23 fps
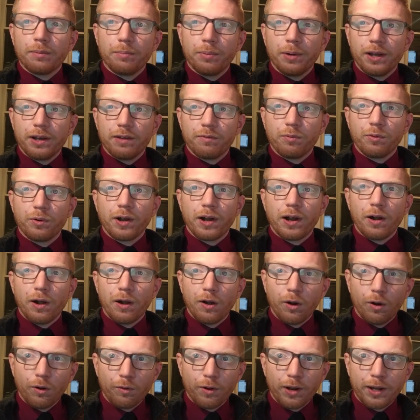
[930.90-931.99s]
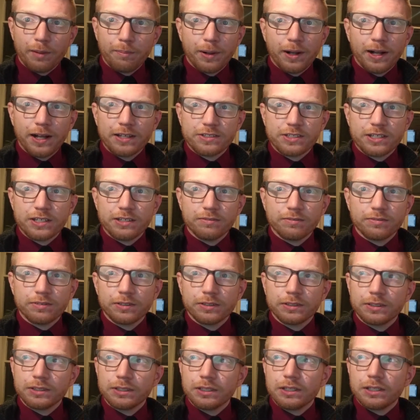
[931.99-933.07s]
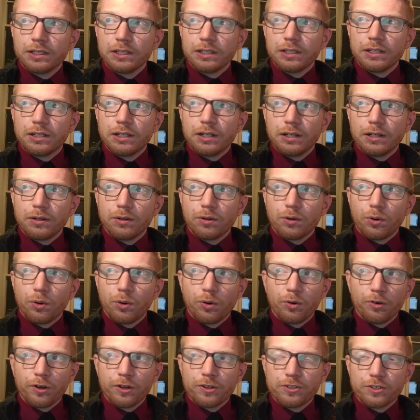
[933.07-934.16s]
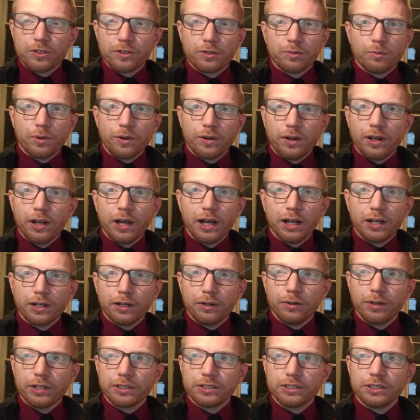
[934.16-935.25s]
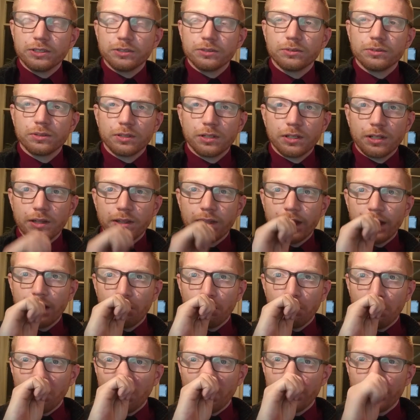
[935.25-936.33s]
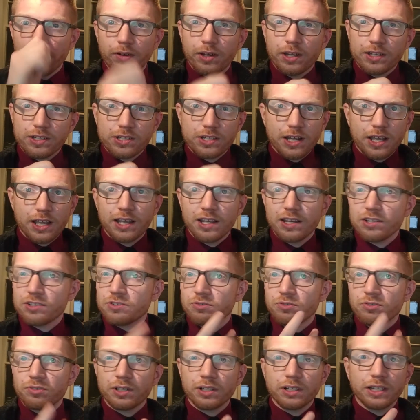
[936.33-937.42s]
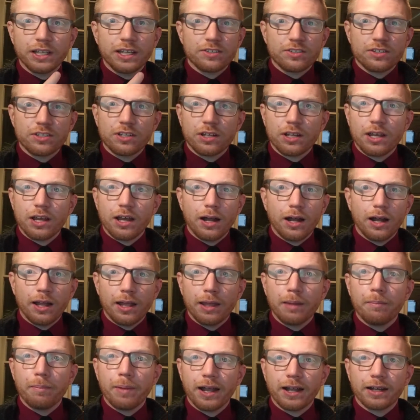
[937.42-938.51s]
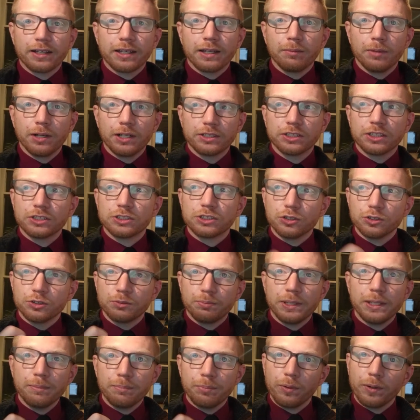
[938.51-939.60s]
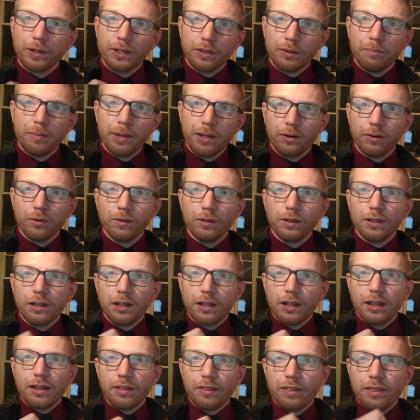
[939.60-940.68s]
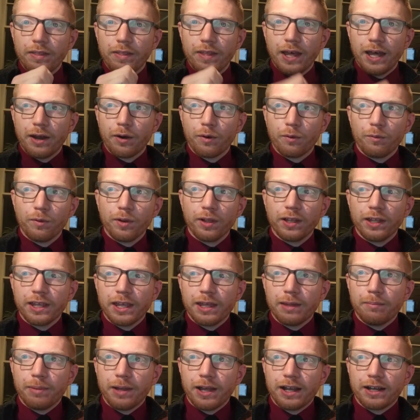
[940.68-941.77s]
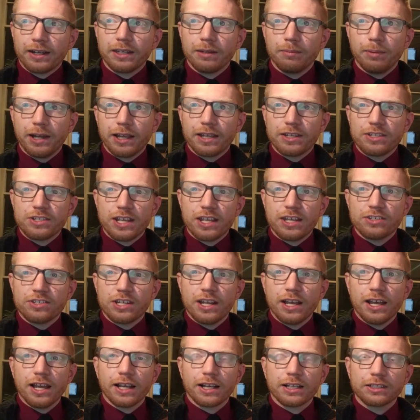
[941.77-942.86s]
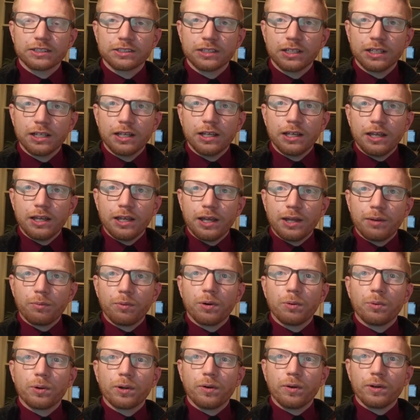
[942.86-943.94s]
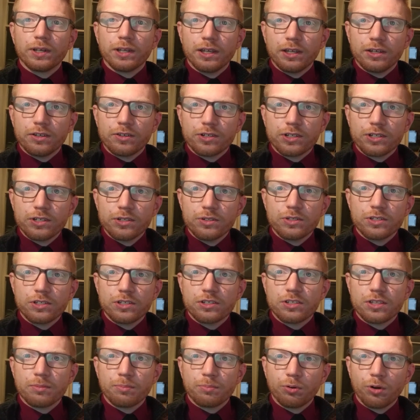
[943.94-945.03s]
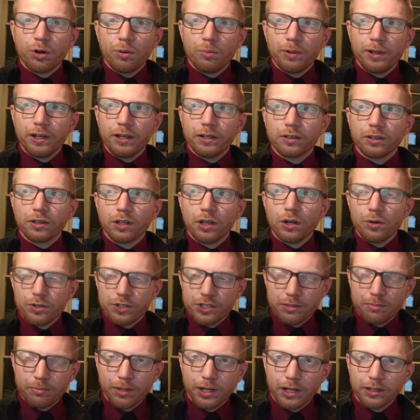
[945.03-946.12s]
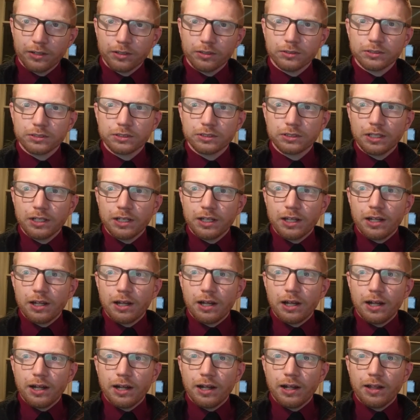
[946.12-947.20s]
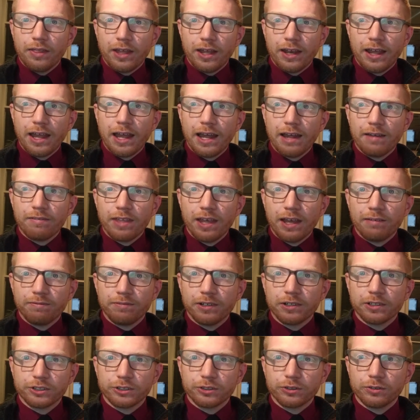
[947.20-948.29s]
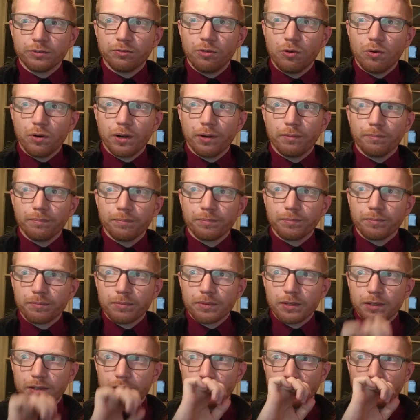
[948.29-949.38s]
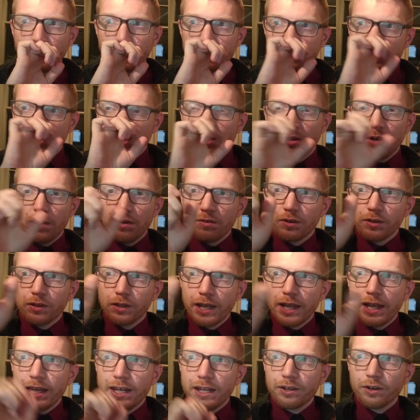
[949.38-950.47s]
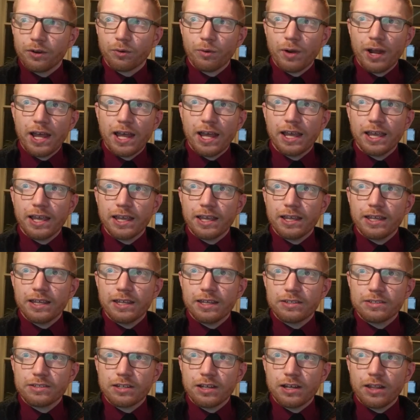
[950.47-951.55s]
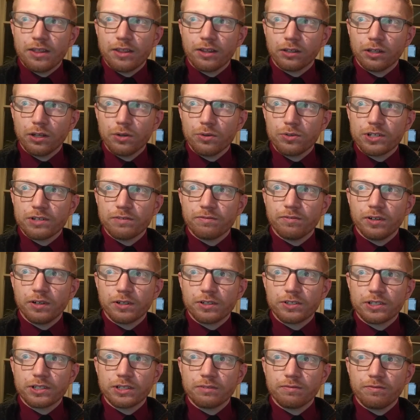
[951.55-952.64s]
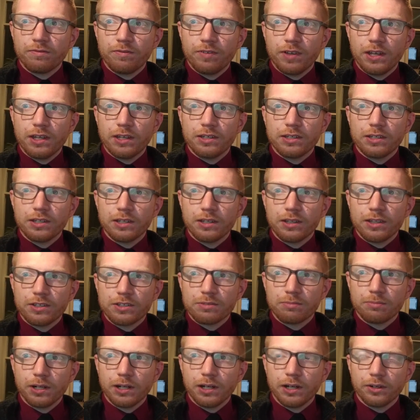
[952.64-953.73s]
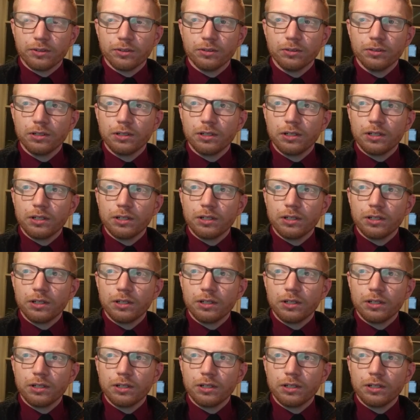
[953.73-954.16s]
But if we're already positive, or already certain we're not going to, that 1 unit change really isn't impacting much. It's those people in the middle that are really impacted by a change in x. And what we're going to introduce is the probit and logit models that have that functional form. So overlaid in gray is the logit function fitted to this model.